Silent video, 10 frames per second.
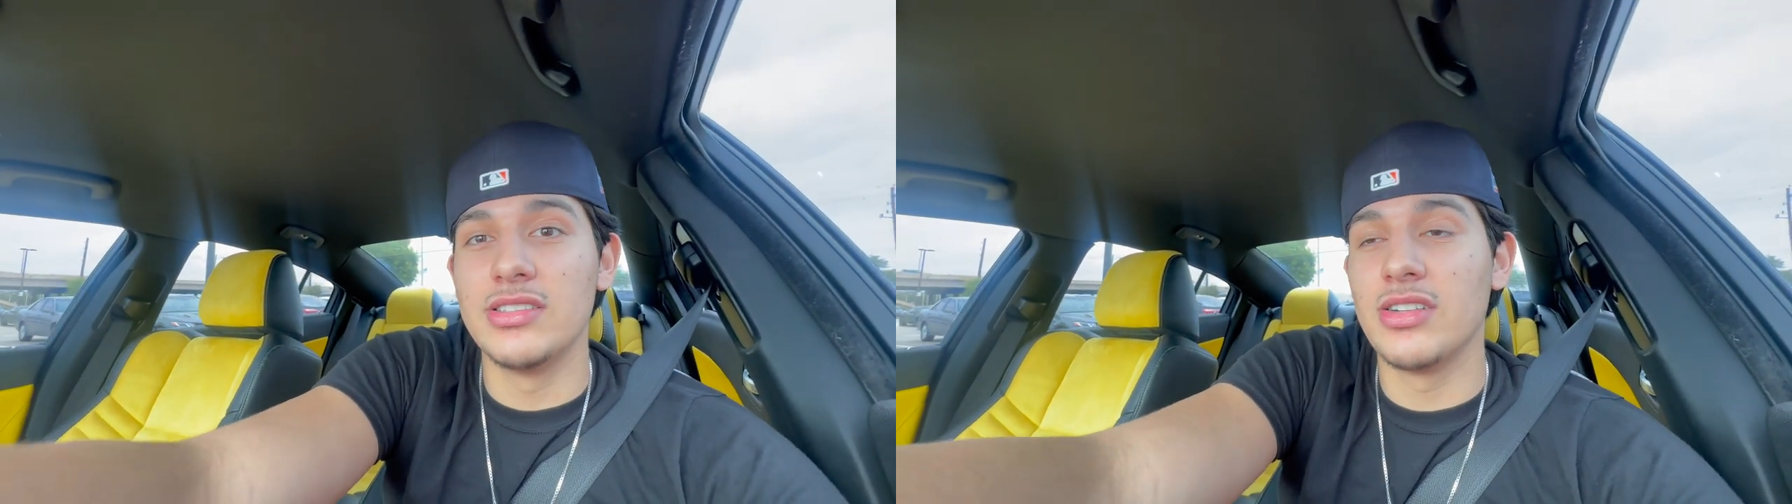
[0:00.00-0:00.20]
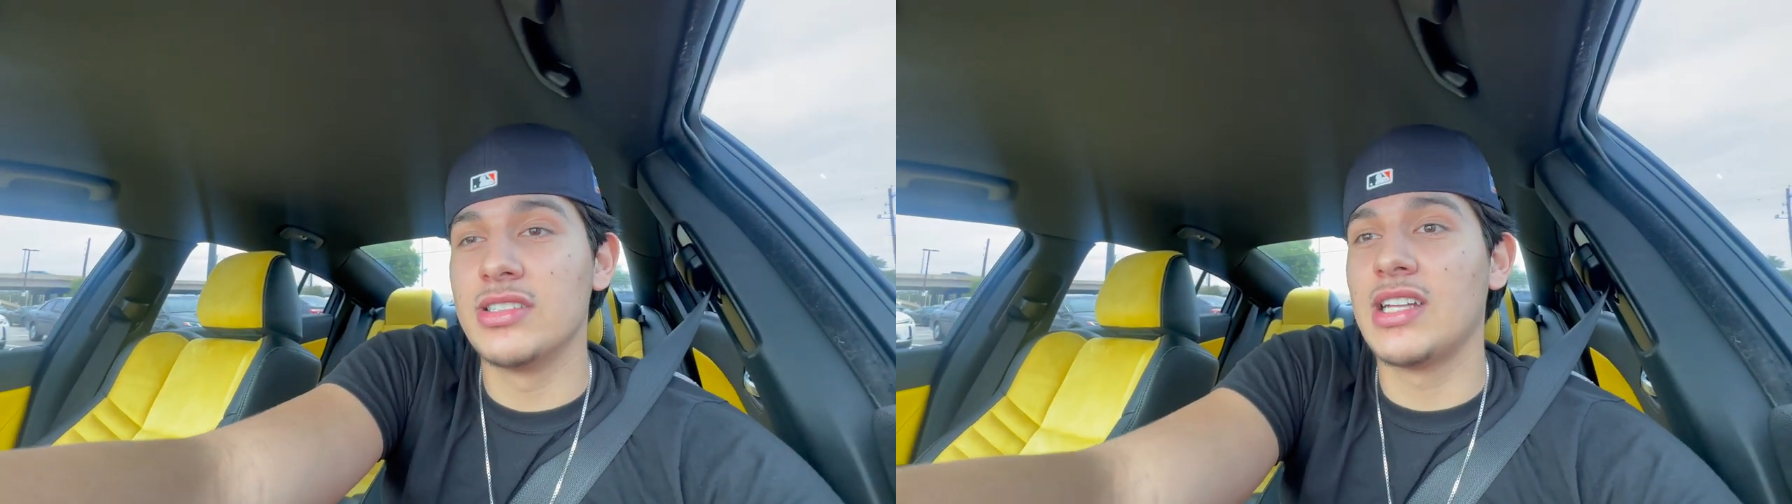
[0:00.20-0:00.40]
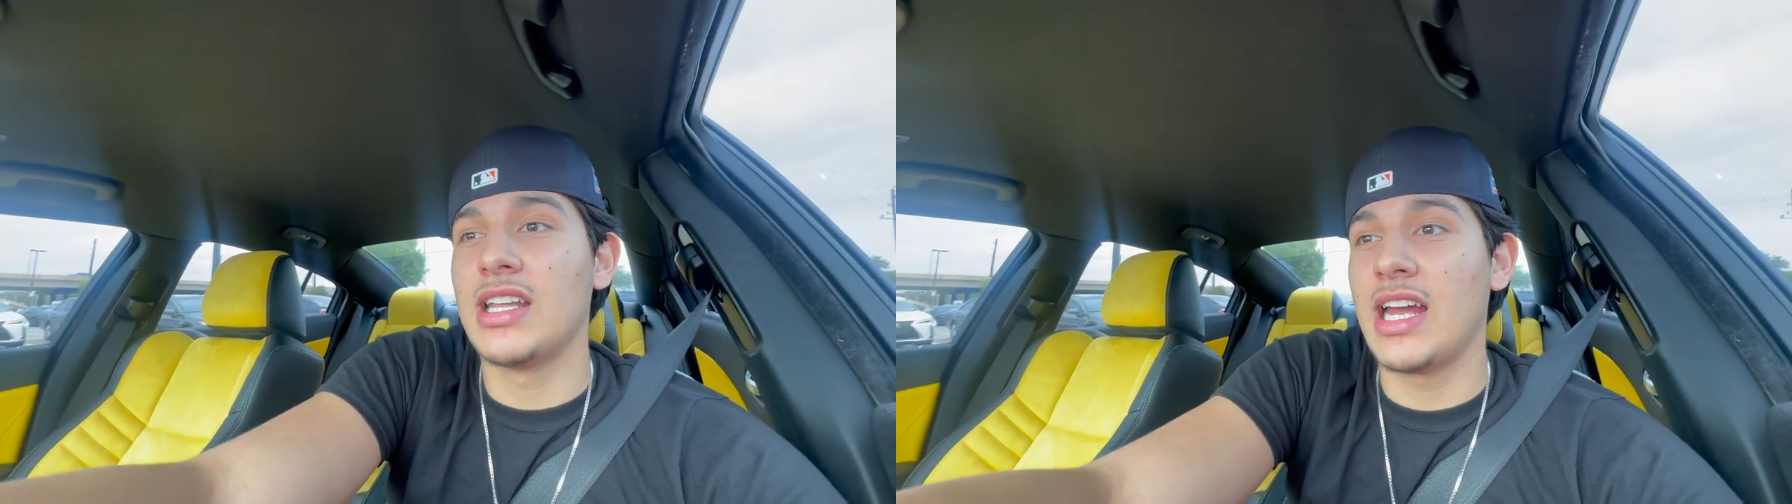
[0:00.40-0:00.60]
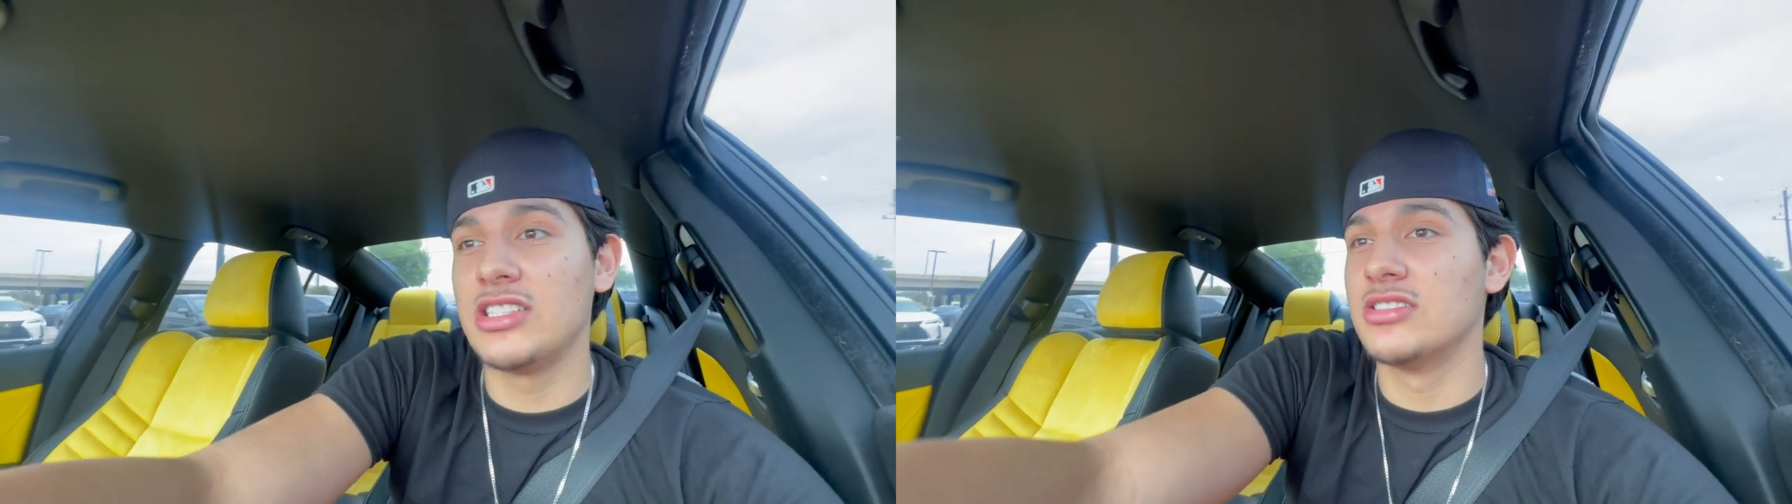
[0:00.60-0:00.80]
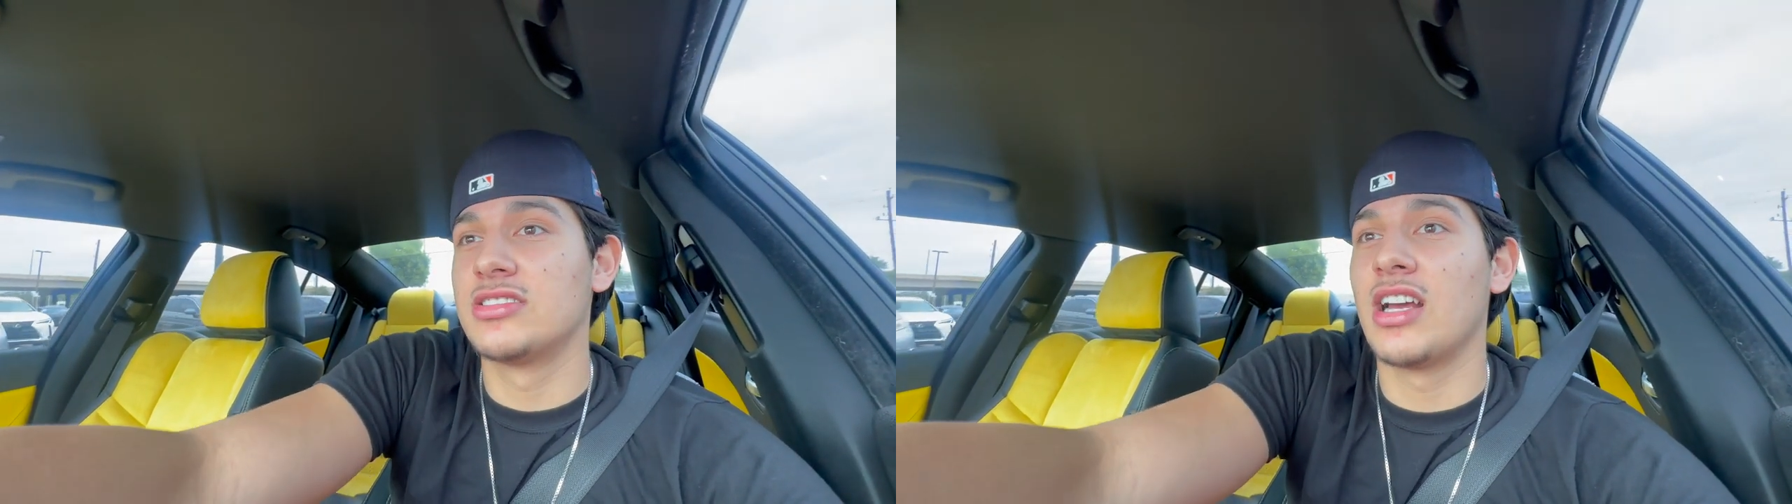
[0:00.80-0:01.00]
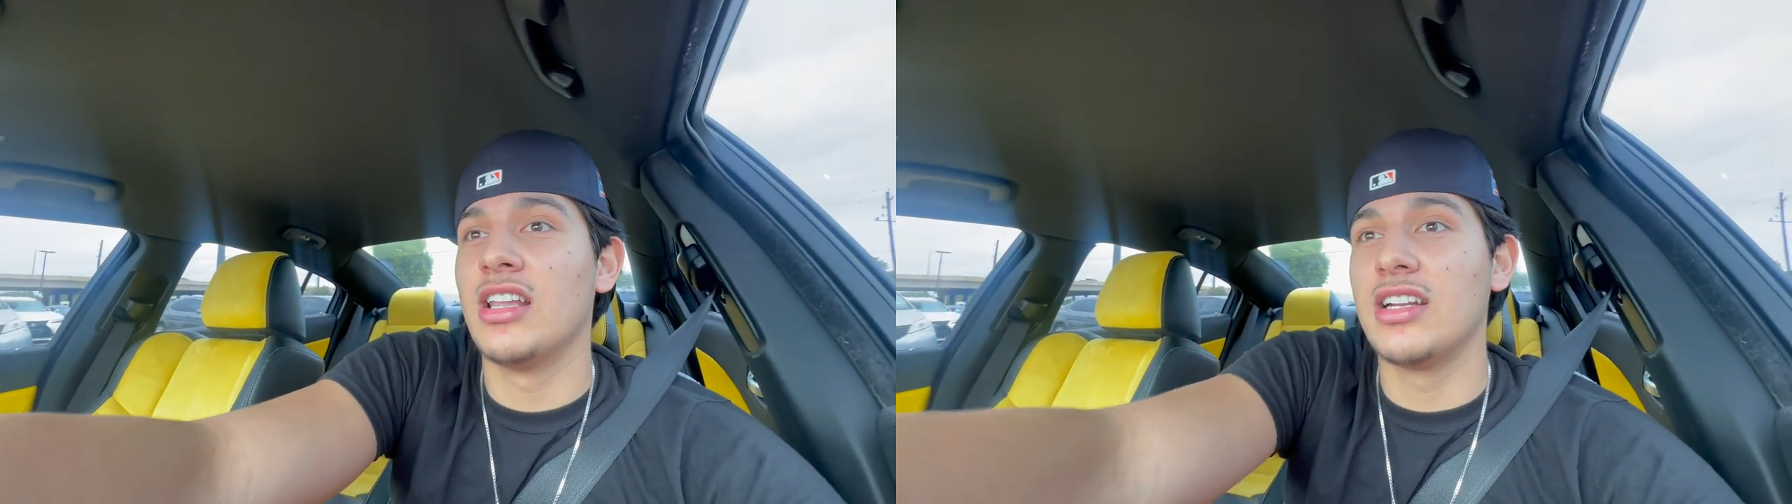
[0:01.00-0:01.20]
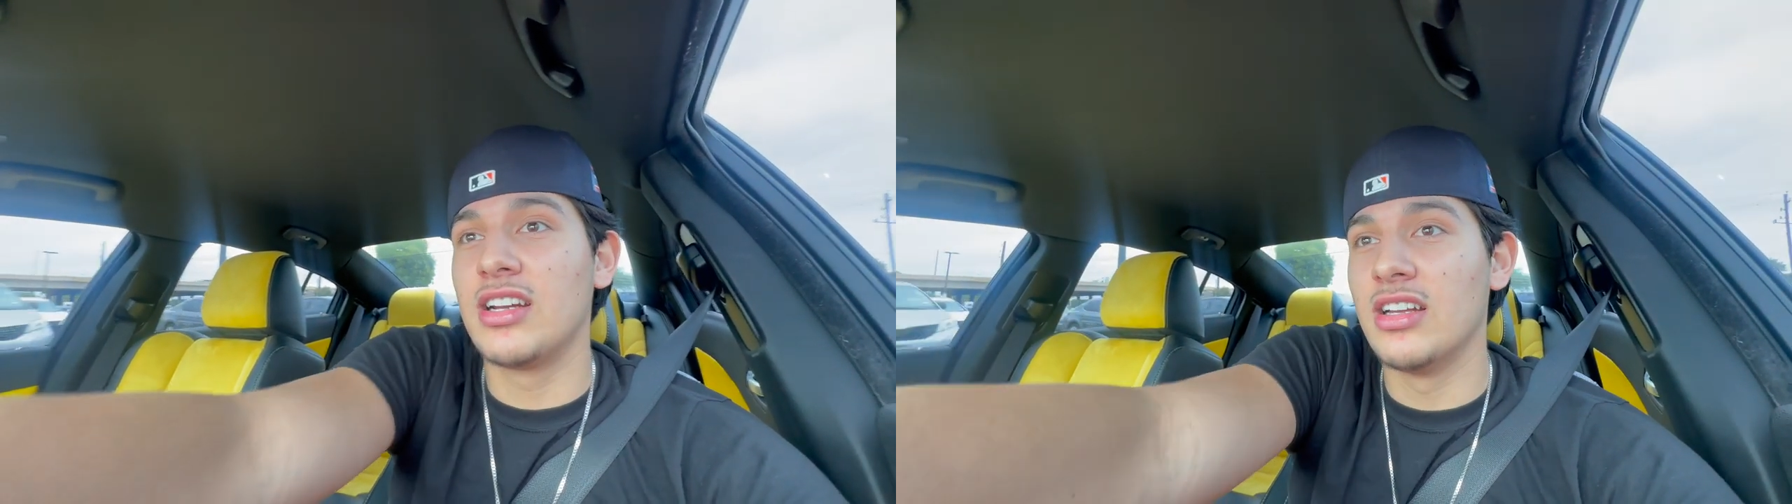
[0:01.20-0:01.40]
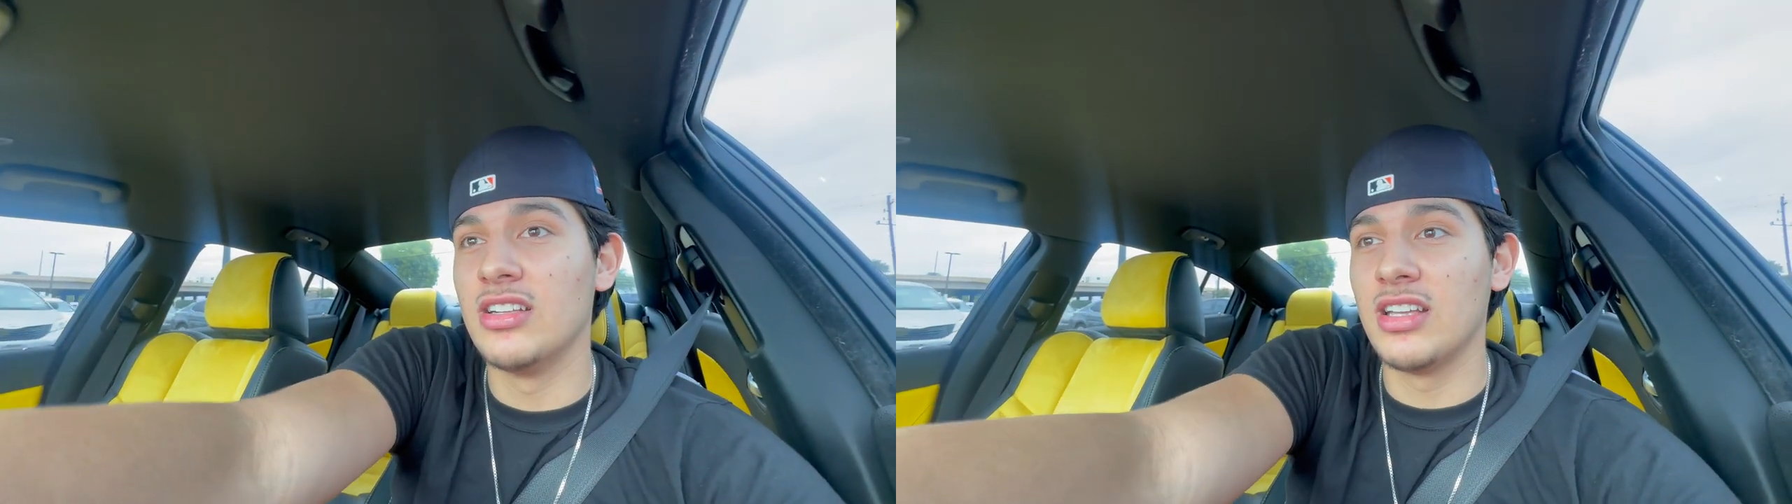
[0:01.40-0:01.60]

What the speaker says: So it's not like just solid color.